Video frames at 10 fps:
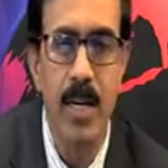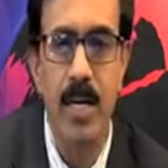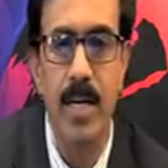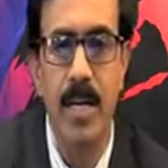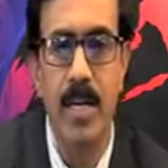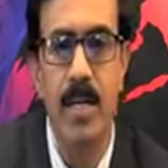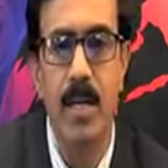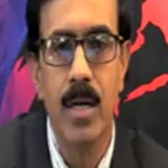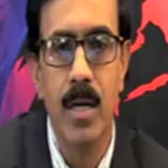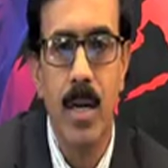
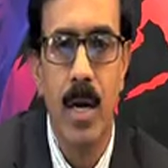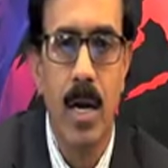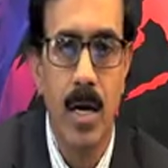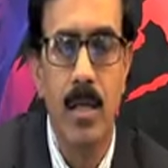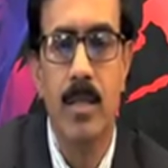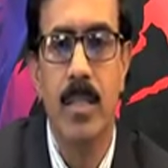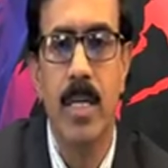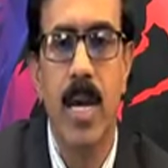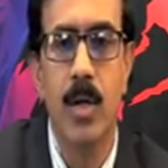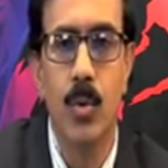containing
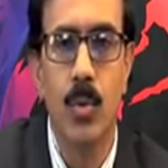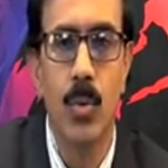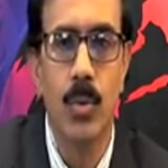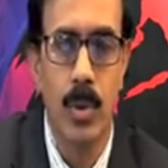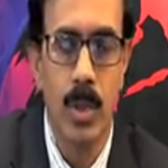Ca2